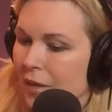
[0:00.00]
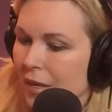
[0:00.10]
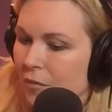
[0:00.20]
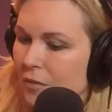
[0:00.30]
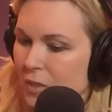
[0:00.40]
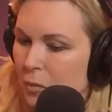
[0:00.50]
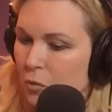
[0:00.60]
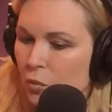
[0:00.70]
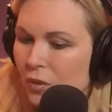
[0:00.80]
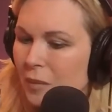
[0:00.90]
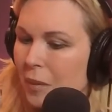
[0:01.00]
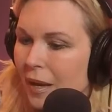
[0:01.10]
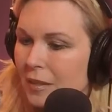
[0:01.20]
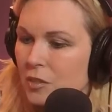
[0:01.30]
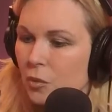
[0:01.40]
if something really
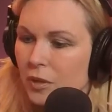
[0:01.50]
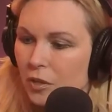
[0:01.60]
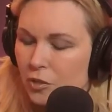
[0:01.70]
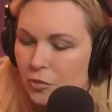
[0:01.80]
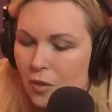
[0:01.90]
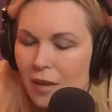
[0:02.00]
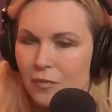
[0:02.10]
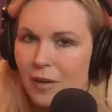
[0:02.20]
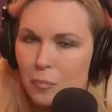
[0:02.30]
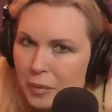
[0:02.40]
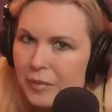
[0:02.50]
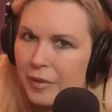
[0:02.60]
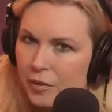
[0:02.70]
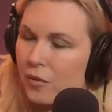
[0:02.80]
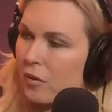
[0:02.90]
bad is going on in your life, and I've been
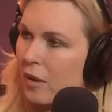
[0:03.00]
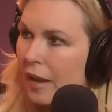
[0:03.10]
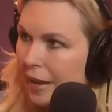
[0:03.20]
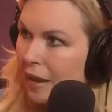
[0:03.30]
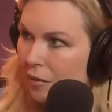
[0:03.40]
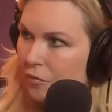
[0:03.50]
there, I have,